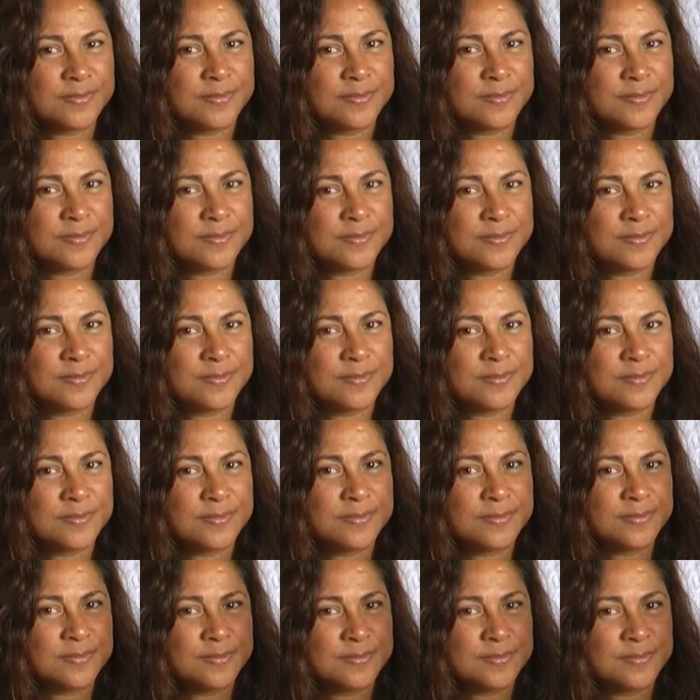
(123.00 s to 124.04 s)

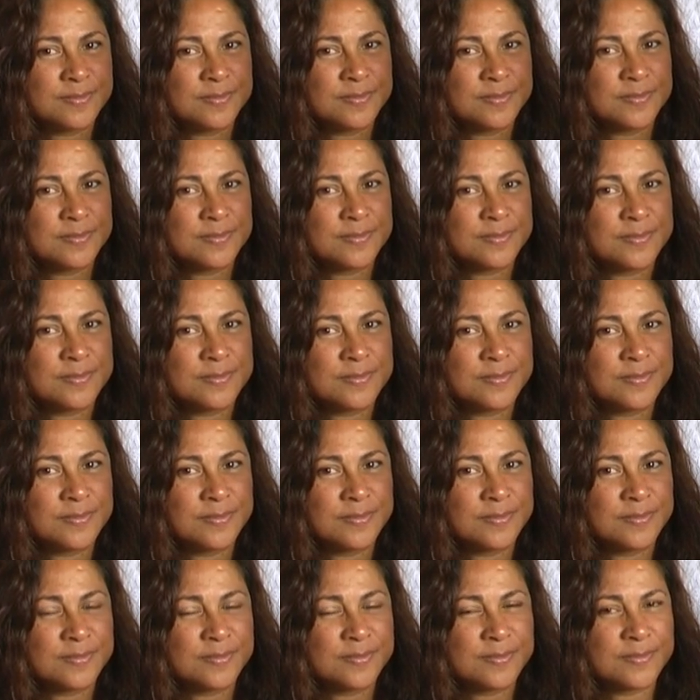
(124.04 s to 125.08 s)

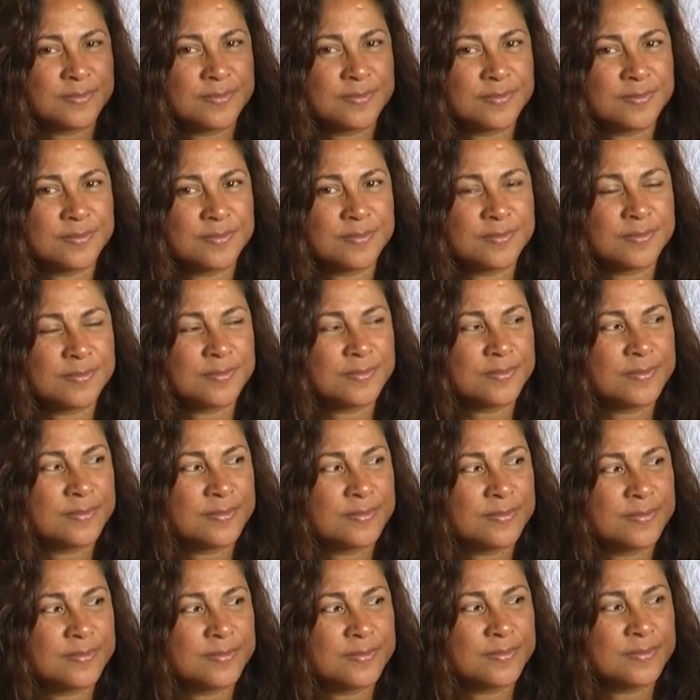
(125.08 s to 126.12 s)

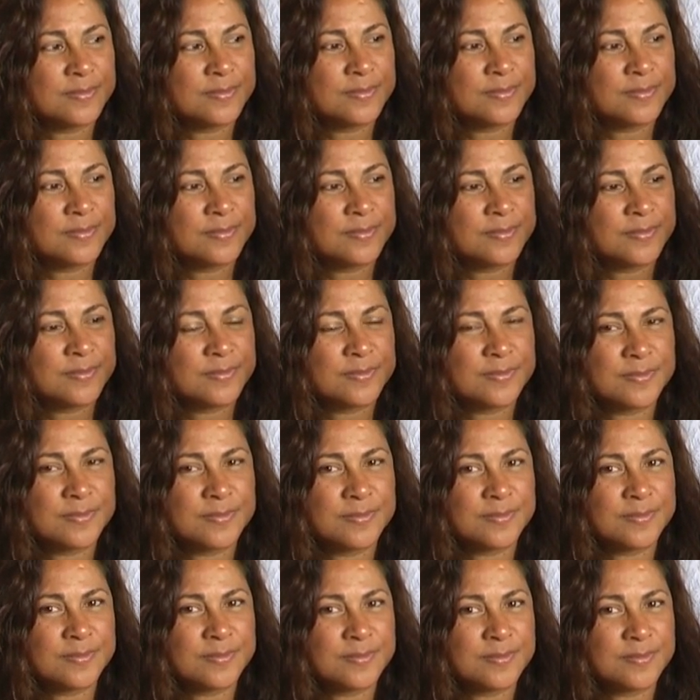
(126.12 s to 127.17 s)

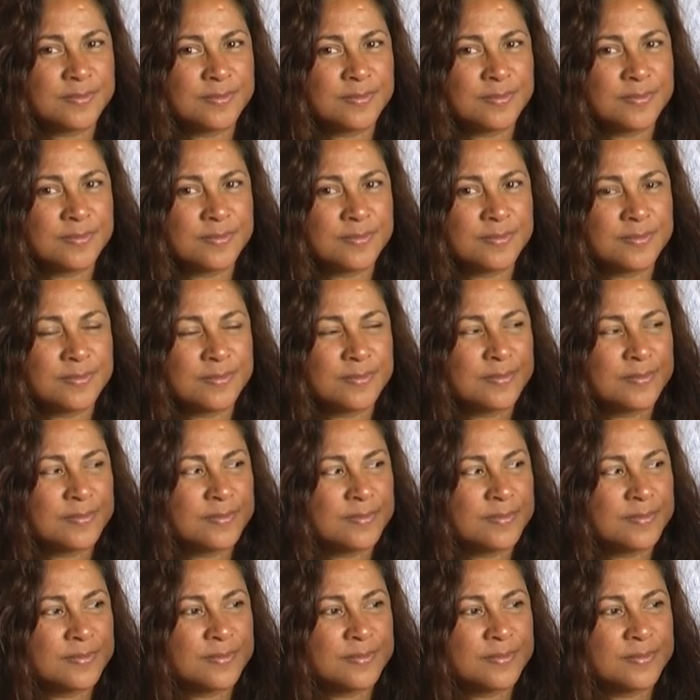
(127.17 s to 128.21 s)

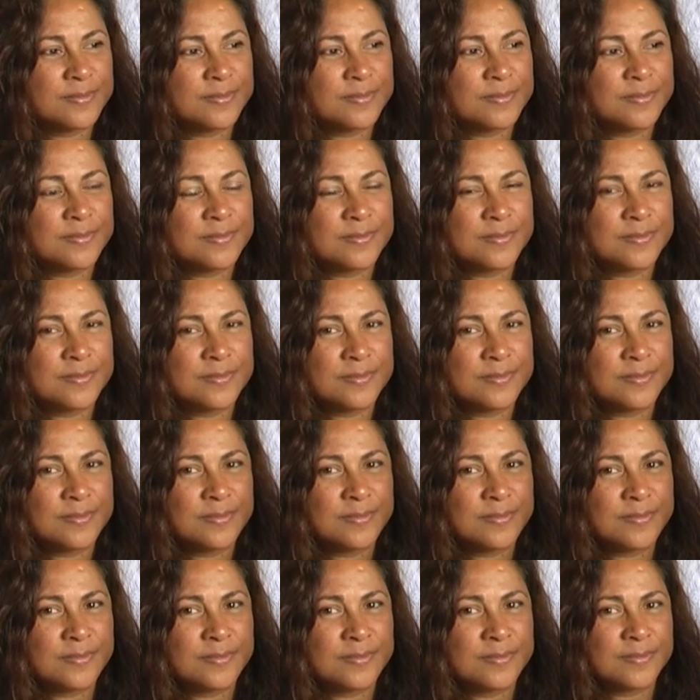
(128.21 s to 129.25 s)

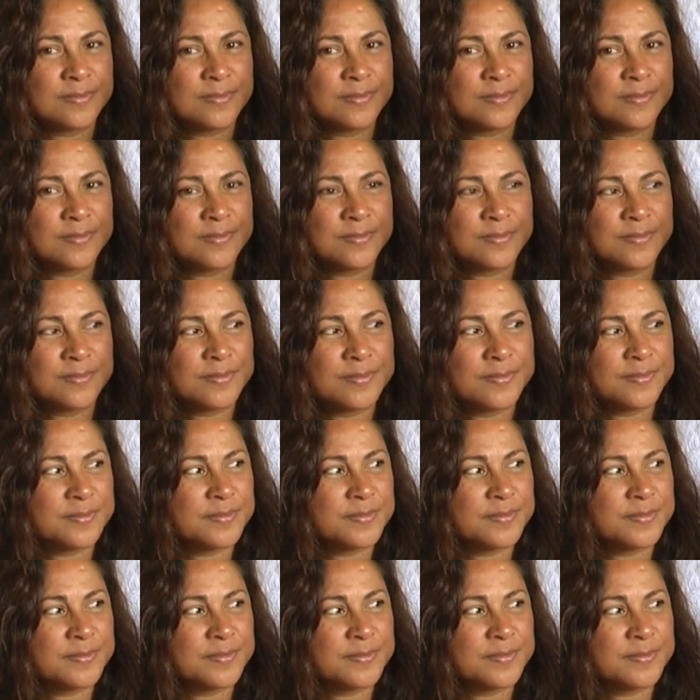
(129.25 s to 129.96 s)
No words are spoken by the person on screen.